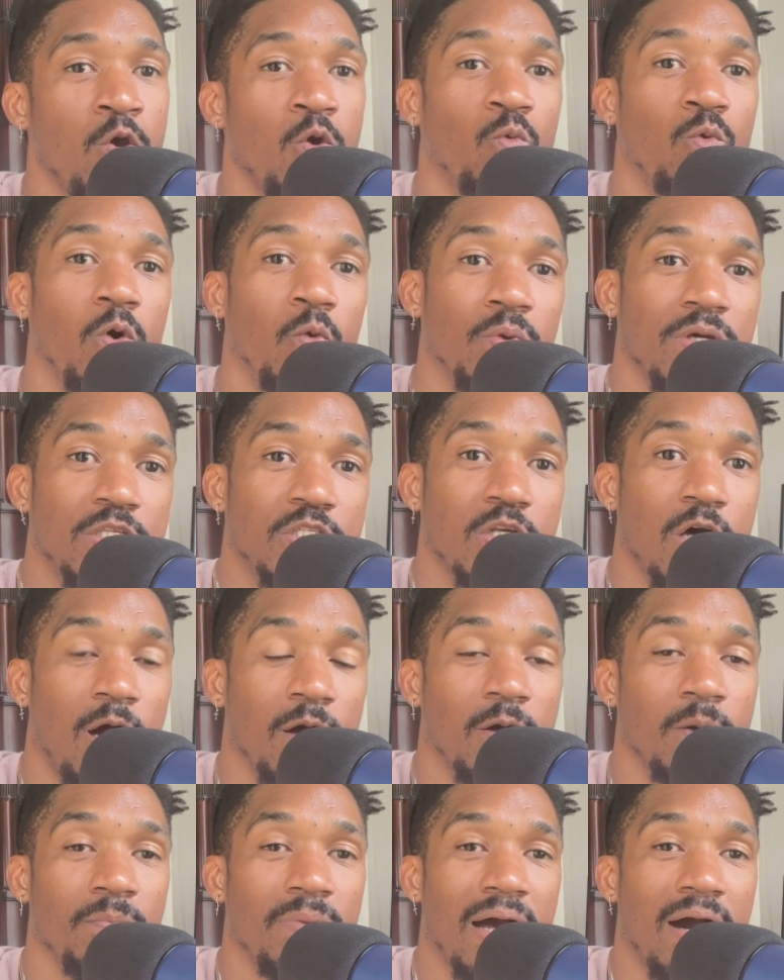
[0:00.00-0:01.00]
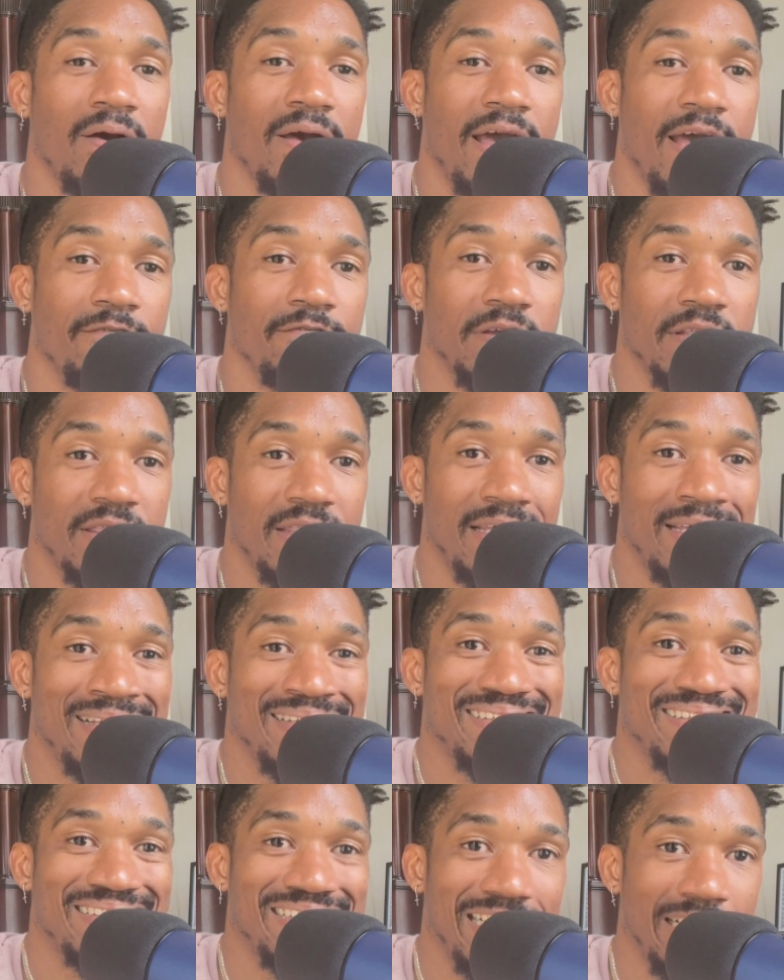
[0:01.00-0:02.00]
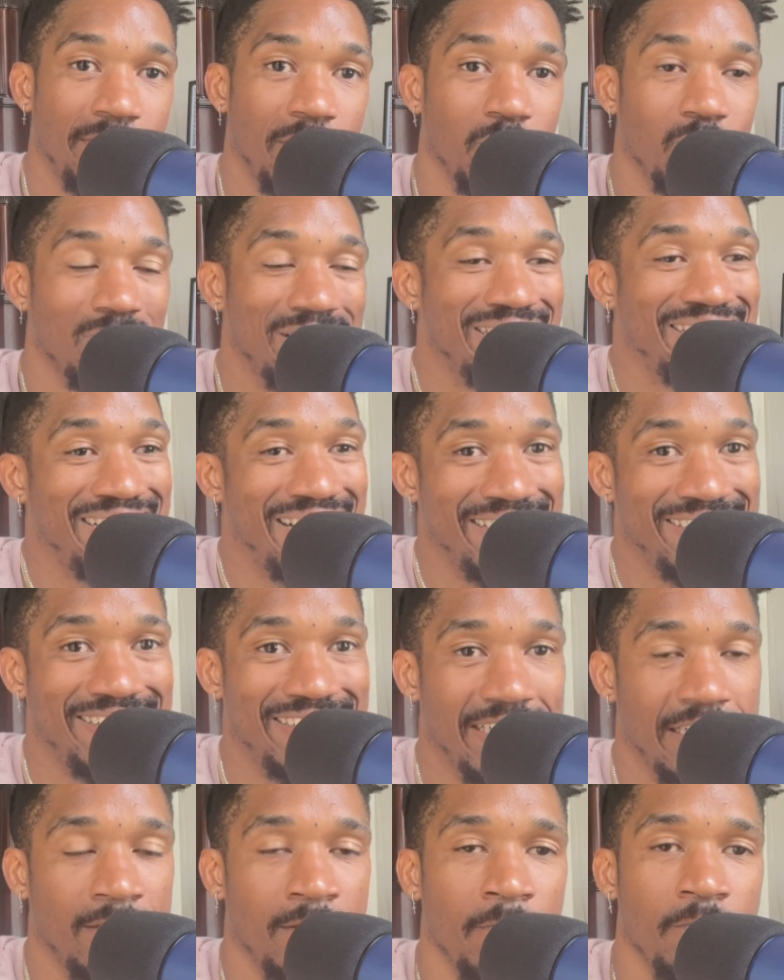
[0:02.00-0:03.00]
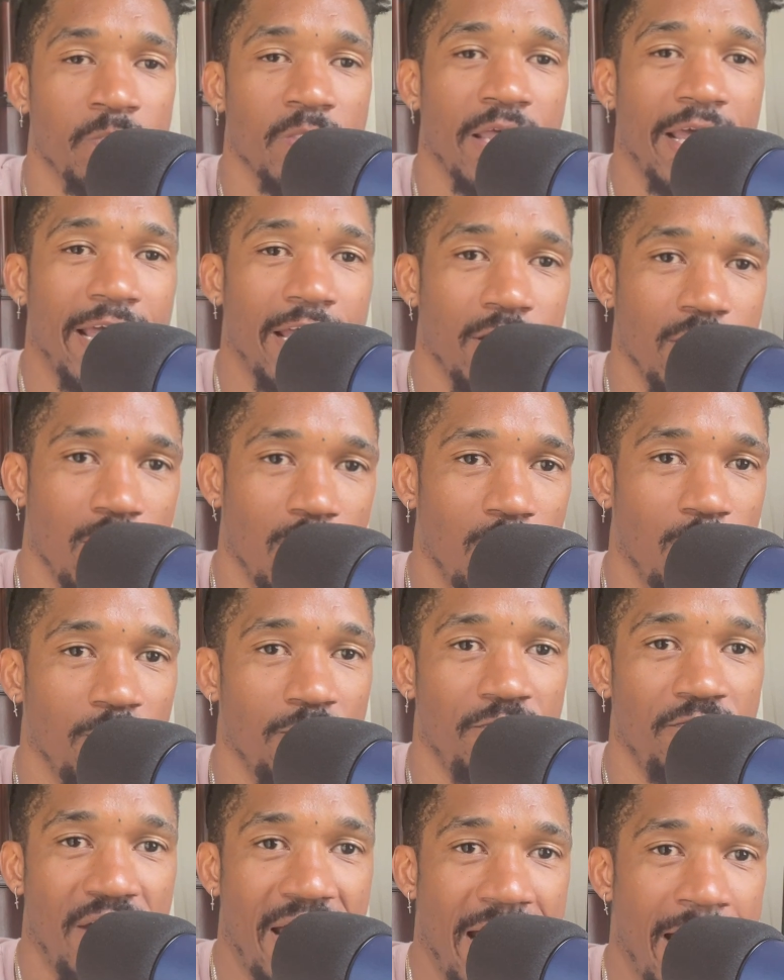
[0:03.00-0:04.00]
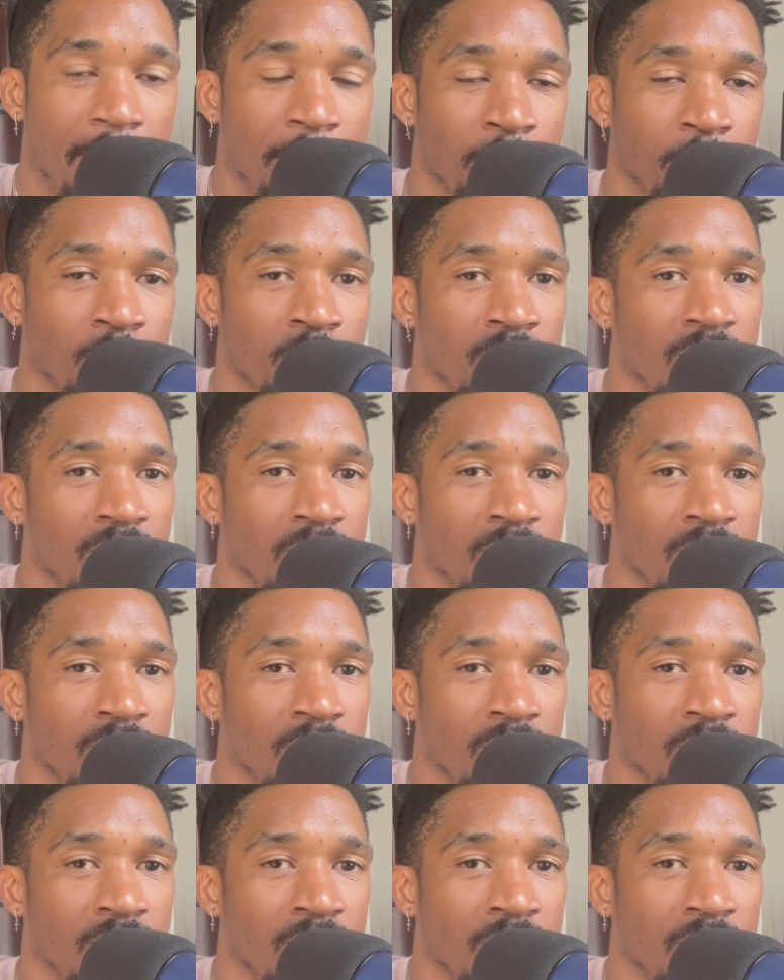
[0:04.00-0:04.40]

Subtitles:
where we talk about everything semen retention and no fap.